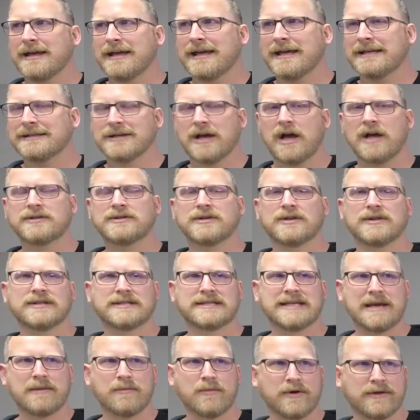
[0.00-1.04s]
is also the
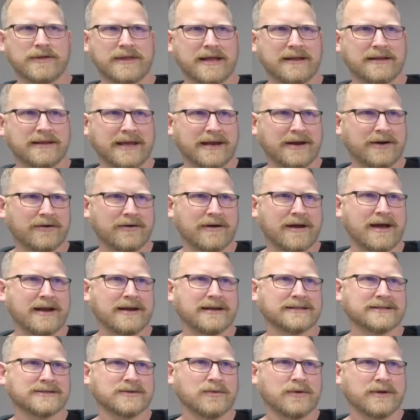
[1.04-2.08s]
same one that later on
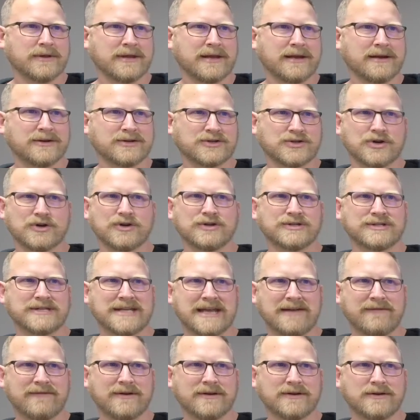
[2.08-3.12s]
is the one that assures
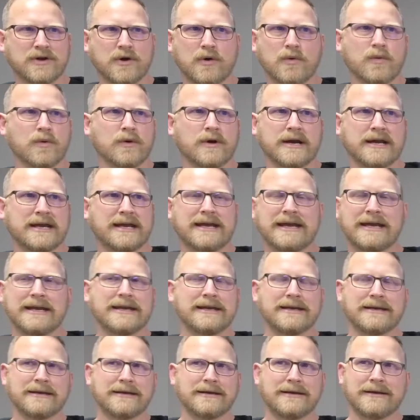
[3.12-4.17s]
David, don't worry, he
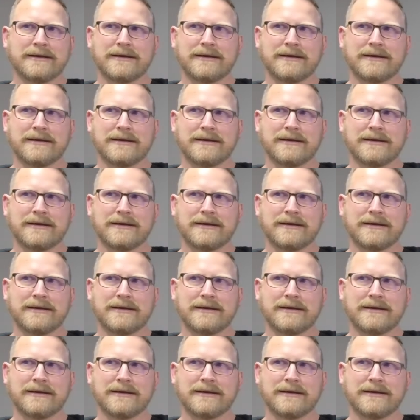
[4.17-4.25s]
didn't,